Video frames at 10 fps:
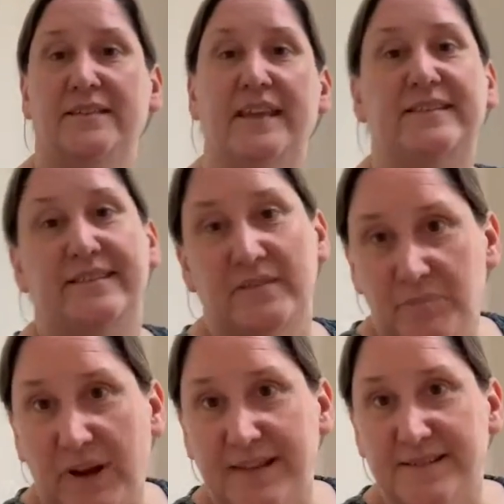That's a
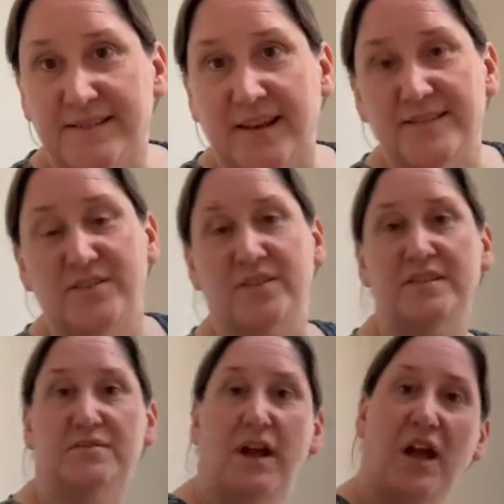simple exercise you can
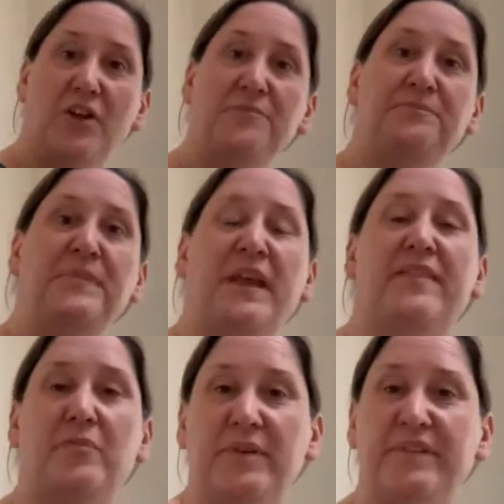do at home.
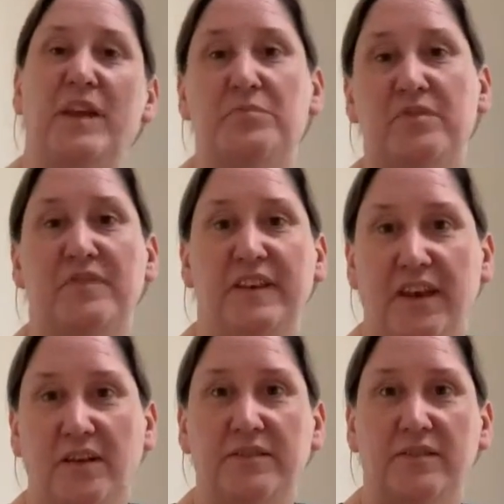There'll be a separate
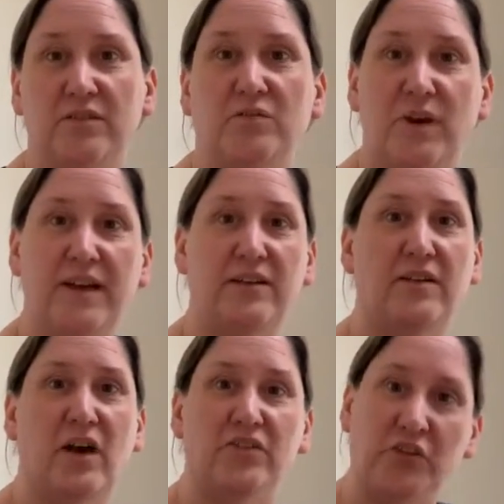video soon
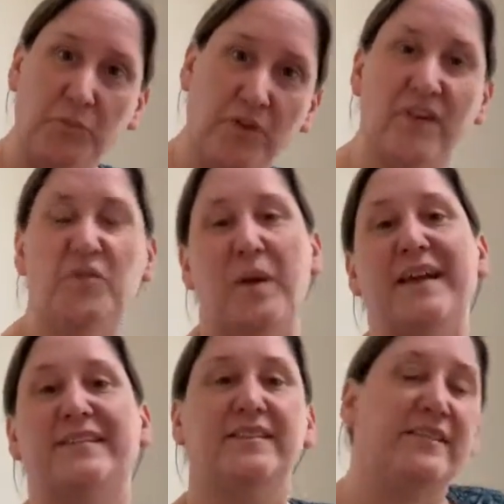where I'll just put those
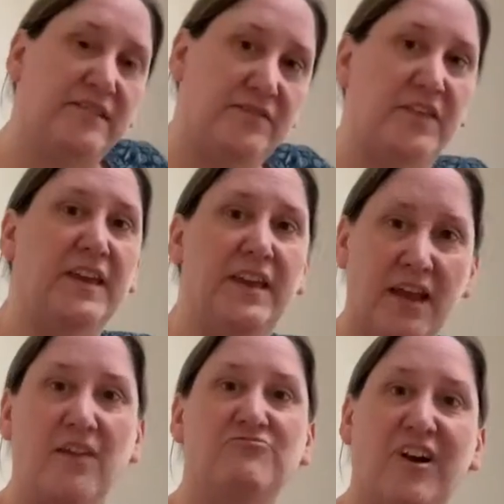patterns of the
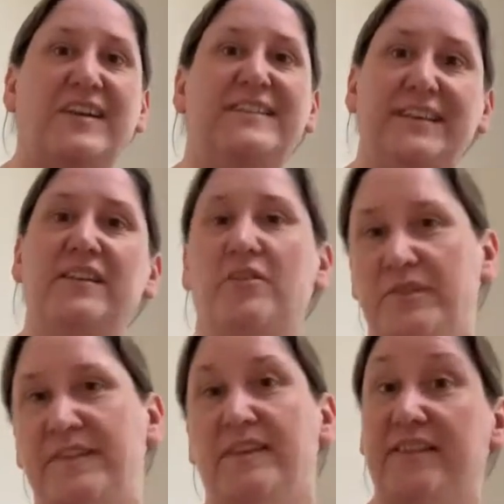rising
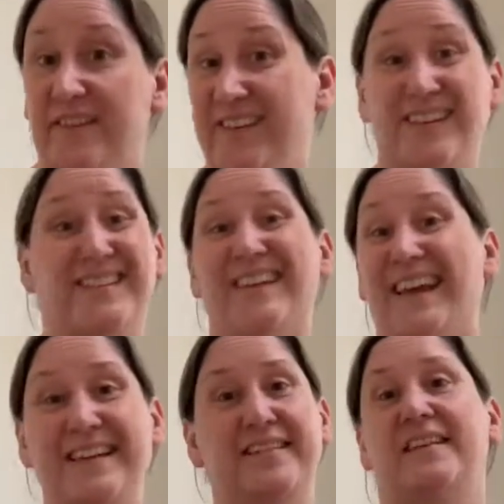notes in so that you can
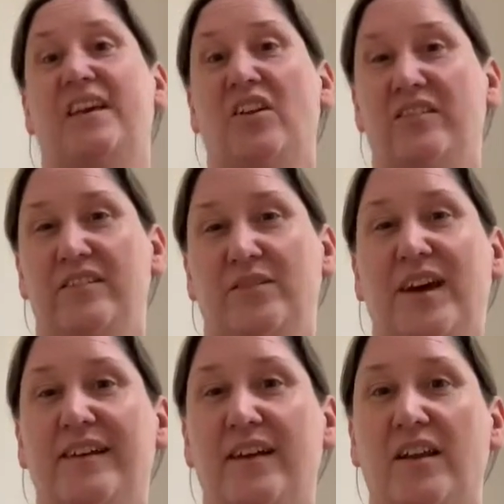sing anything you
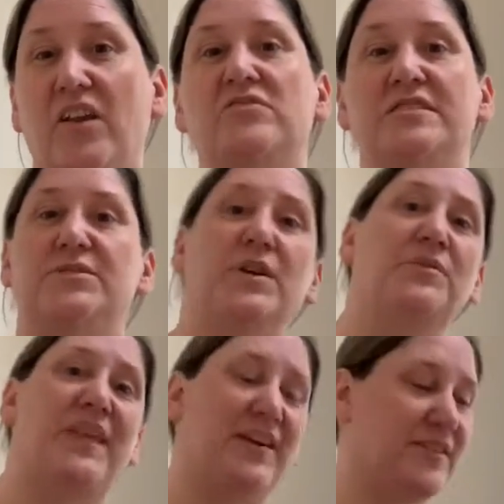like along to it
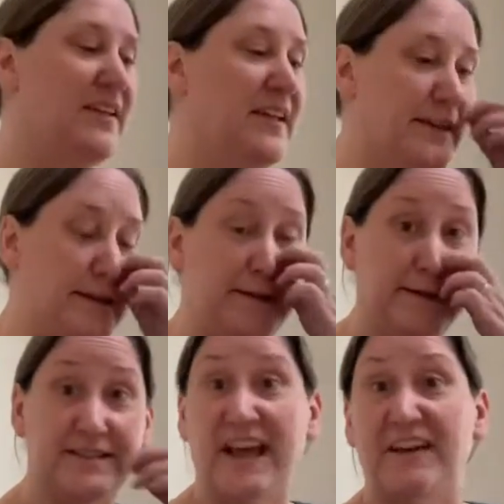without
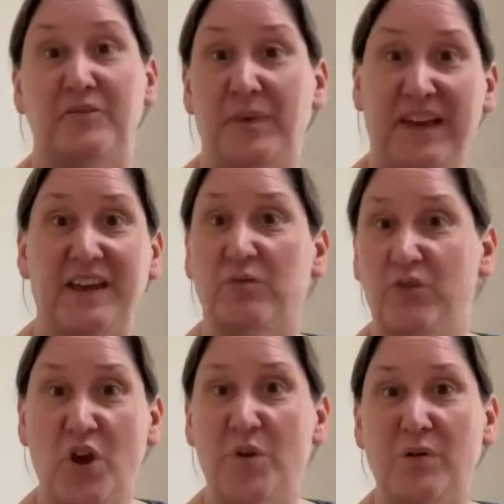needing to have a piano or
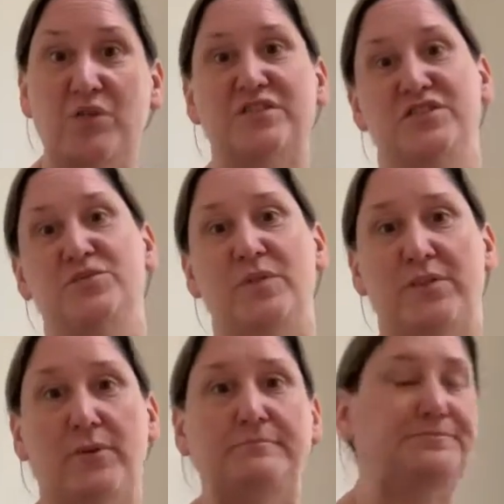knowing what to do
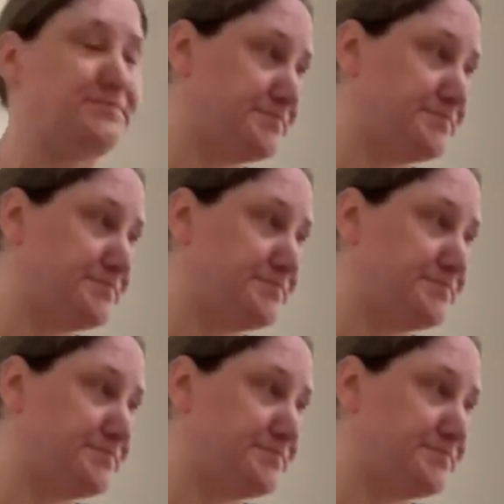with one.